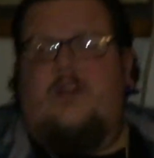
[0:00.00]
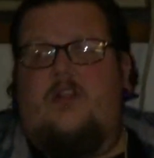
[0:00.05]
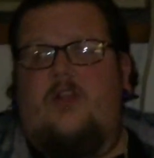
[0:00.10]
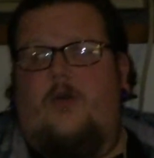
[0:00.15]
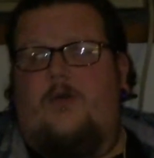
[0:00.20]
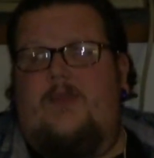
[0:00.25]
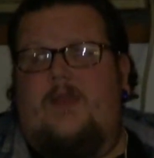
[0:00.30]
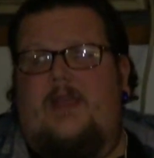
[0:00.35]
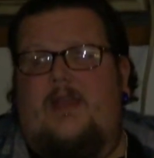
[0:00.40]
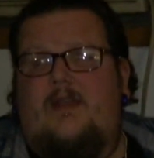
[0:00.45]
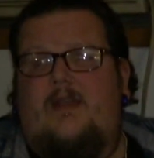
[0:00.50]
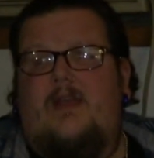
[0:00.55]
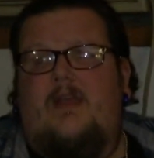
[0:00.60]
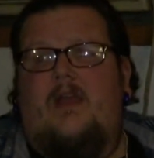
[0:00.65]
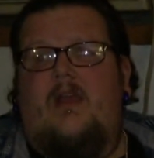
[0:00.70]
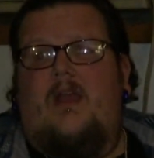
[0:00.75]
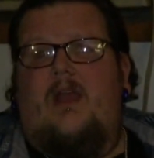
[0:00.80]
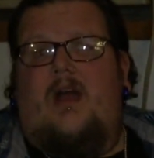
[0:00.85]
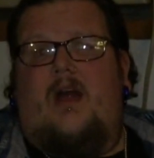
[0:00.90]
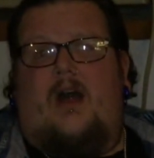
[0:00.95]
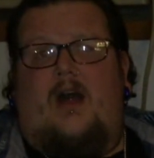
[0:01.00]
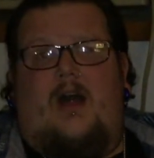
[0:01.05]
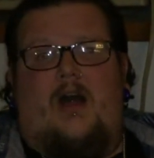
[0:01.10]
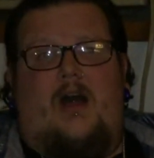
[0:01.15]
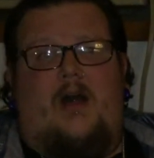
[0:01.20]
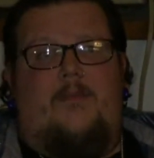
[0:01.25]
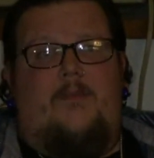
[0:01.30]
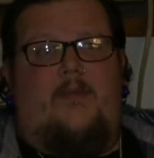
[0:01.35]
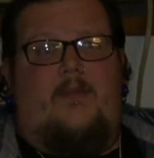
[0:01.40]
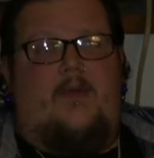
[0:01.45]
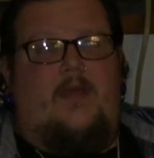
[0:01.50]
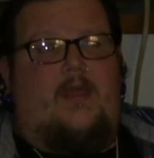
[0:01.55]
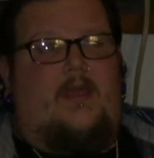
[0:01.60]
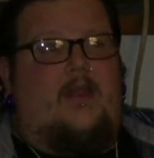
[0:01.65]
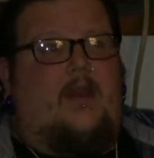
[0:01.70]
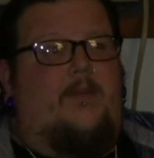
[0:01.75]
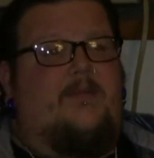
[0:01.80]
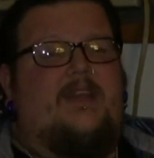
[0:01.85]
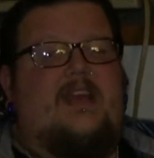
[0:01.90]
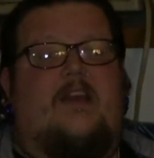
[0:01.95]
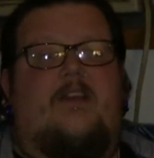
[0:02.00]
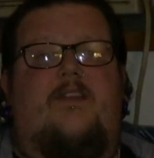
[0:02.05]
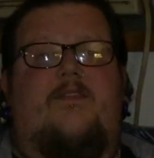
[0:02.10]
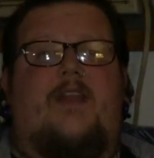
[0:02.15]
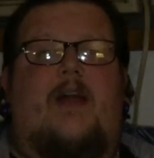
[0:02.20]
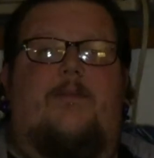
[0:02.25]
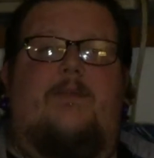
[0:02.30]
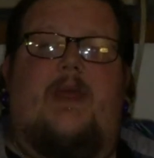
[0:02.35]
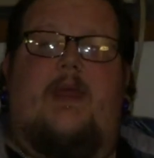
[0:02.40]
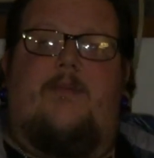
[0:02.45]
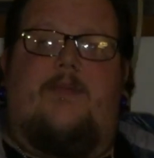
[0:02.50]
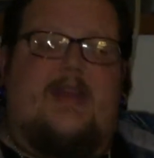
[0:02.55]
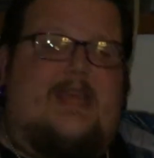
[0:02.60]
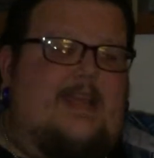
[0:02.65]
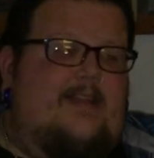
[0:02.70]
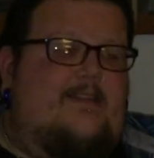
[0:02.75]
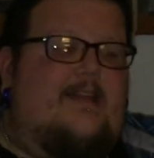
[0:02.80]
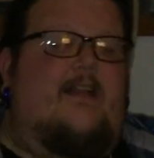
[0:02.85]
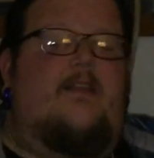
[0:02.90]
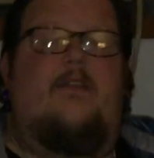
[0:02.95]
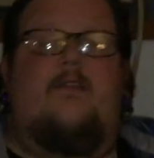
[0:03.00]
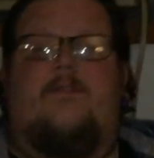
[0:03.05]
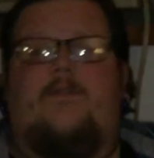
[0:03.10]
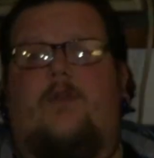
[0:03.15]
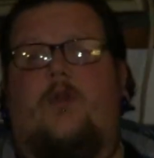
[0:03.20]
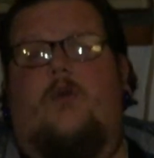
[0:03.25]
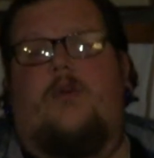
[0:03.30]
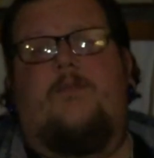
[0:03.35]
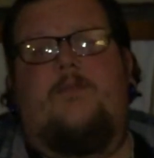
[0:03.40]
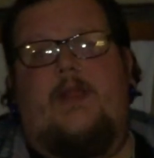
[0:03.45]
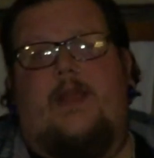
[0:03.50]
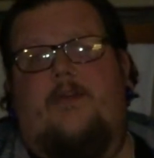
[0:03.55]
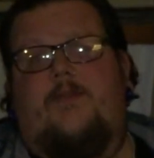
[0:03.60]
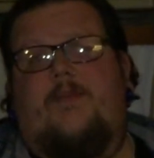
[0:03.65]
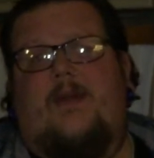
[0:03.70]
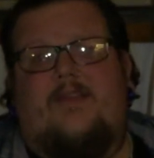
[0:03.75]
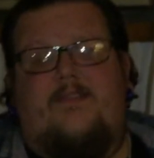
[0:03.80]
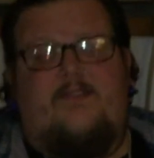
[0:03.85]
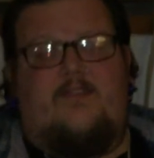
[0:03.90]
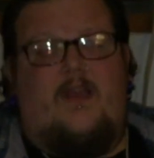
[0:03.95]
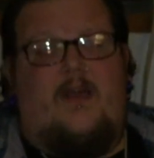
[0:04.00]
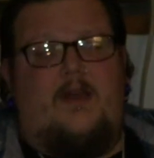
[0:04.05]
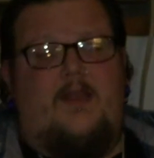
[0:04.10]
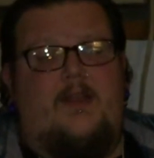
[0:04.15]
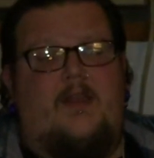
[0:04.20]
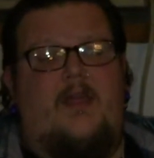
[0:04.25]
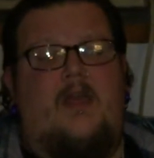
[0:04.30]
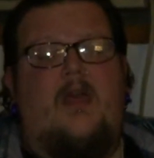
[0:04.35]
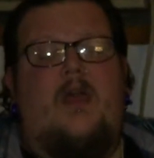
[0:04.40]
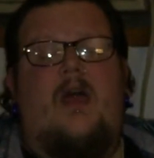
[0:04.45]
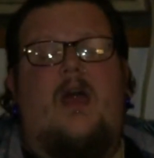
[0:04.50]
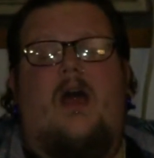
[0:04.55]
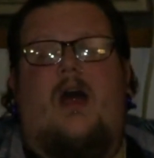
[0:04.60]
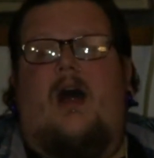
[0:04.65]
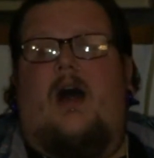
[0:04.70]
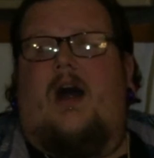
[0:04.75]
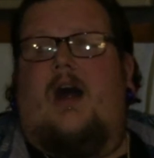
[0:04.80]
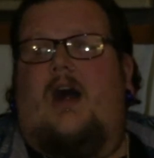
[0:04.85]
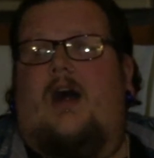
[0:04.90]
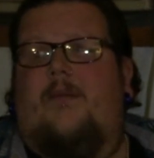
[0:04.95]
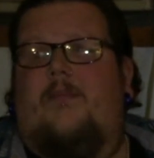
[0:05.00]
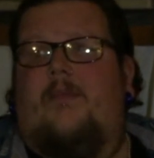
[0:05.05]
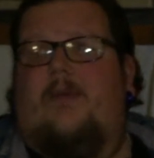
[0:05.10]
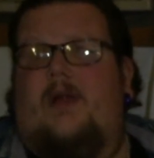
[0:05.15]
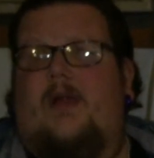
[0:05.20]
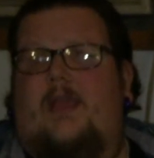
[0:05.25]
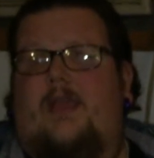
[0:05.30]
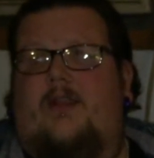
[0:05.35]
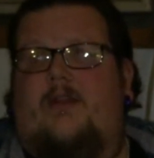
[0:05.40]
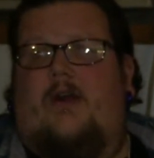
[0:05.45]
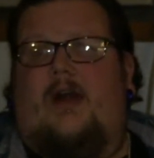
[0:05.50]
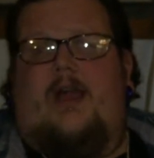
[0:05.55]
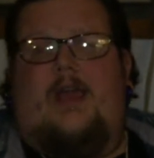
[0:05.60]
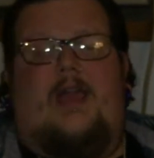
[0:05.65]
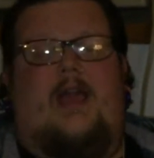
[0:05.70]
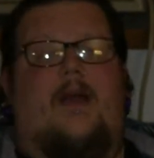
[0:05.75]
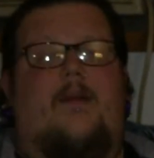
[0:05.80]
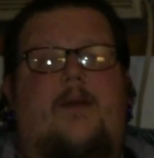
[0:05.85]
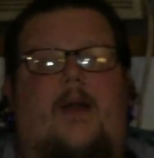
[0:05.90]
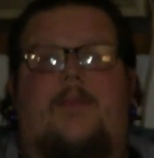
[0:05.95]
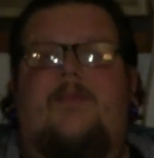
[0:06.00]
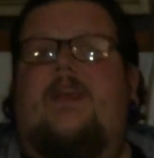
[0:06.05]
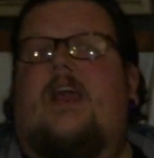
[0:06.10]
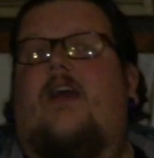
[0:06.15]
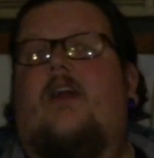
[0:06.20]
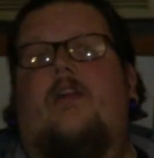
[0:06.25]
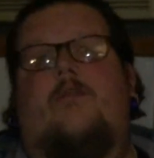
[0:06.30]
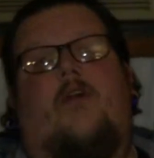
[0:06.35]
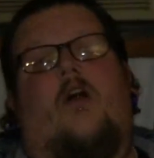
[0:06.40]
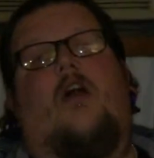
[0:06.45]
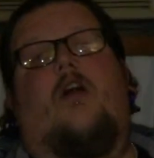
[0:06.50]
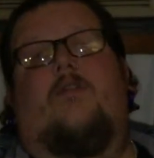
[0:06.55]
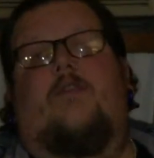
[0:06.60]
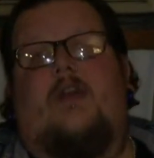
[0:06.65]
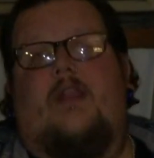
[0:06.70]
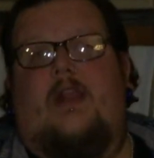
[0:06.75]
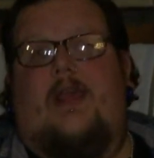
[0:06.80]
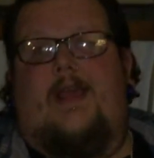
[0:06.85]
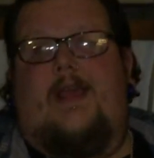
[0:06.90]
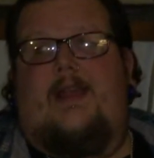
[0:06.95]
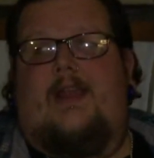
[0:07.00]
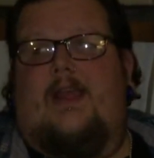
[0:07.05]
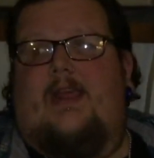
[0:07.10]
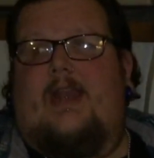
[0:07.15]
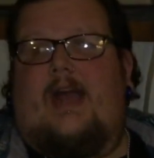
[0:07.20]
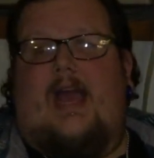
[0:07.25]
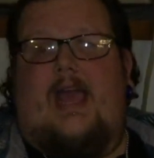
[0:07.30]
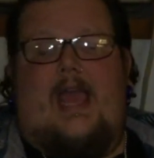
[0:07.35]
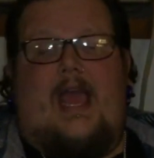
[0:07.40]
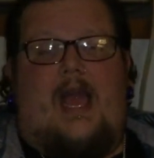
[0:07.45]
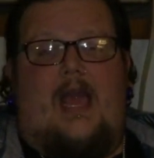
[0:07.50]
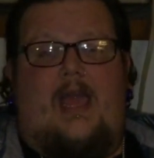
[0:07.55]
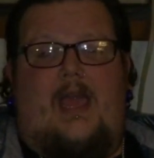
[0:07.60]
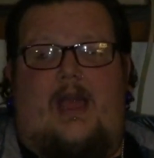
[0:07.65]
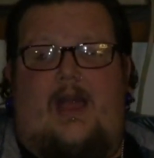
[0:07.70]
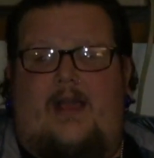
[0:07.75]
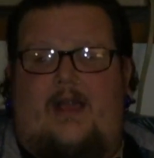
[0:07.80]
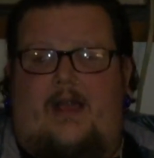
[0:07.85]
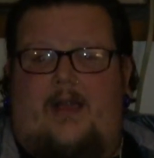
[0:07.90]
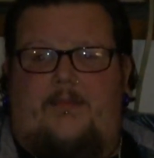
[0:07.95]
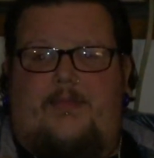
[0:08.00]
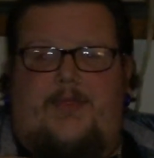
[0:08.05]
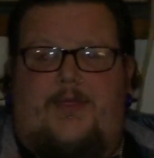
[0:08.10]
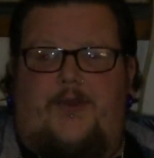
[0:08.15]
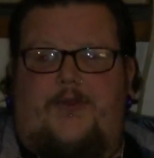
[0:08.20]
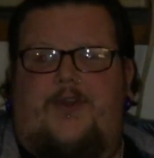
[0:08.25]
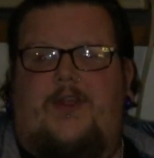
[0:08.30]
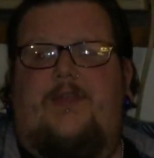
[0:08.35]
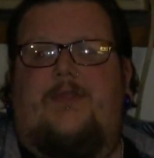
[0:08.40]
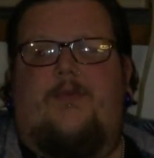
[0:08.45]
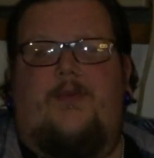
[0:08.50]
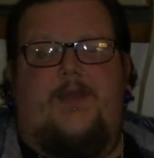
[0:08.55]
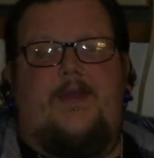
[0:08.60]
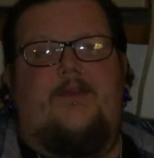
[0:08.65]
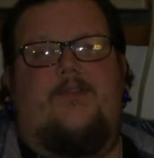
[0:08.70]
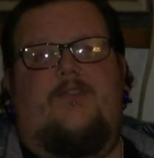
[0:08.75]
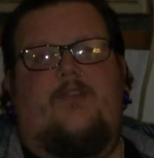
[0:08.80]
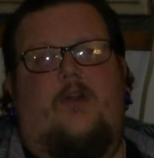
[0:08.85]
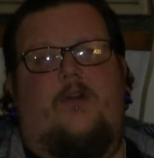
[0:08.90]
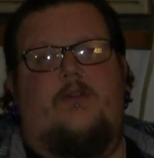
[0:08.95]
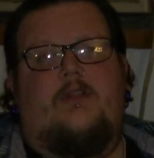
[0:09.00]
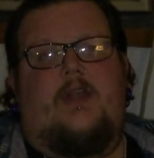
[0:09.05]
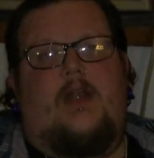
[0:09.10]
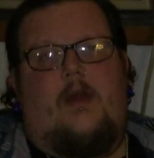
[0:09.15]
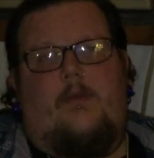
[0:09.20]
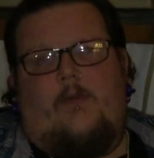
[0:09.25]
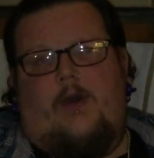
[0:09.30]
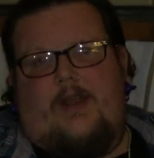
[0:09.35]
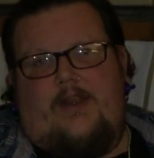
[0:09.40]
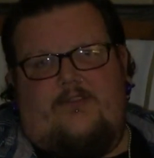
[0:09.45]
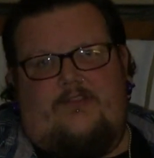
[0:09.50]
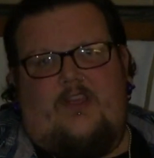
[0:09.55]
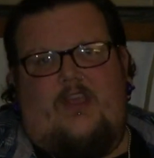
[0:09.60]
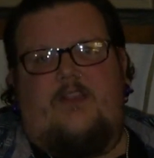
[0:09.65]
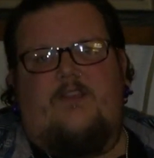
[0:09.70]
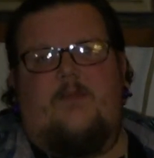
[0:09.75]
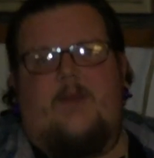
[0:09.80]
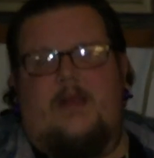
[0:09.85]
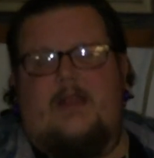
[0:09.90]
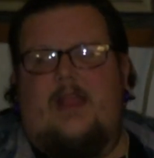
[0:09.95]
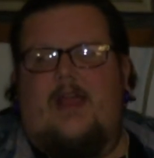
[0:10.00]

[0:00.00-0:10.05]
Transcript: clothing. You know, I'm tired of not being able to get down on the floor and play with my son. You know, I'm tired of all of it, and I'm 33 years old, and I want to change my